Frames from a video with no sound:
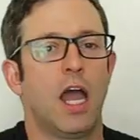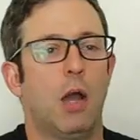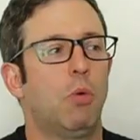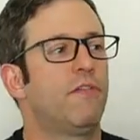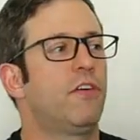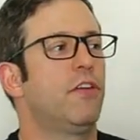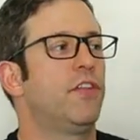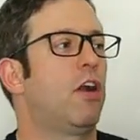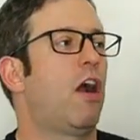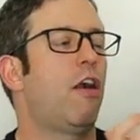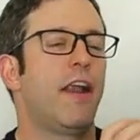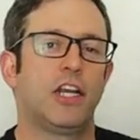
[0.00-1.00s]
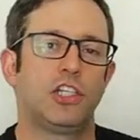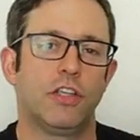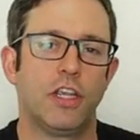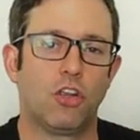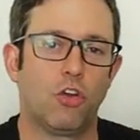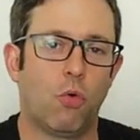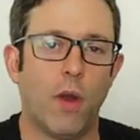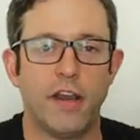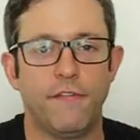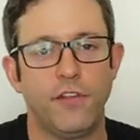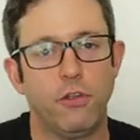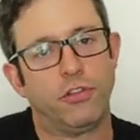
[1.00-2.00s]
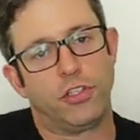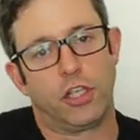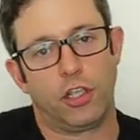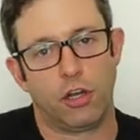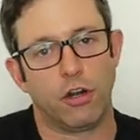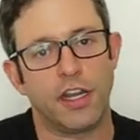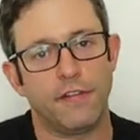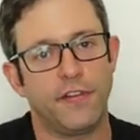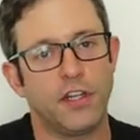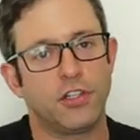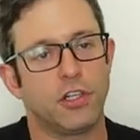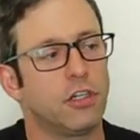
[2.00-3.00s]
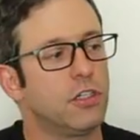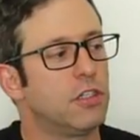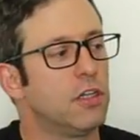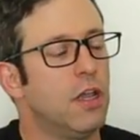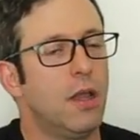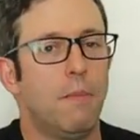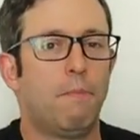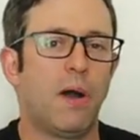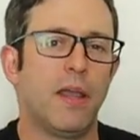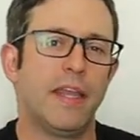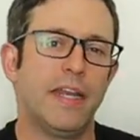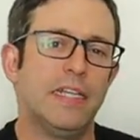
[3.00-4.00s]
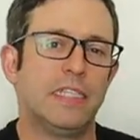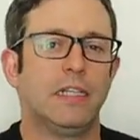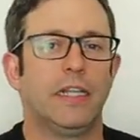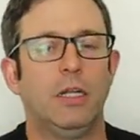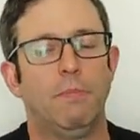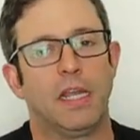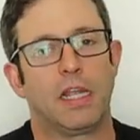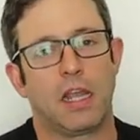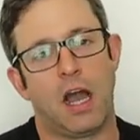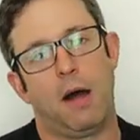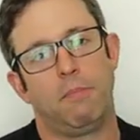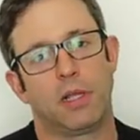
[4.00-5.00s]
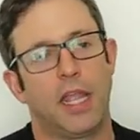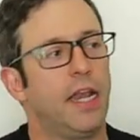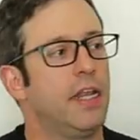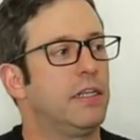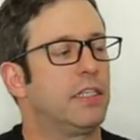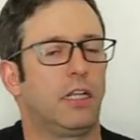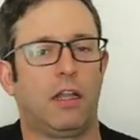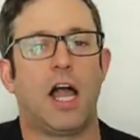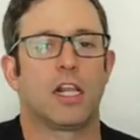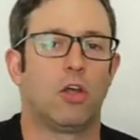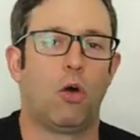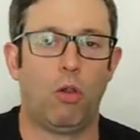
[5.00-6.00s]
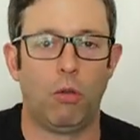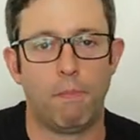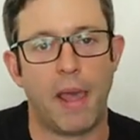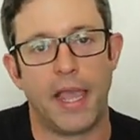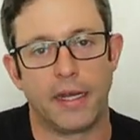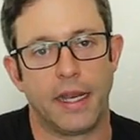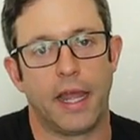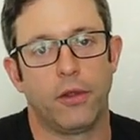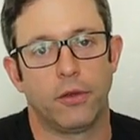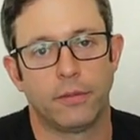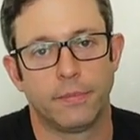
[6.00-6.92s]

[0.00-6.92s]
However, there are actually quite a few security features, but it is a little bit complicated to lock the whole bag down.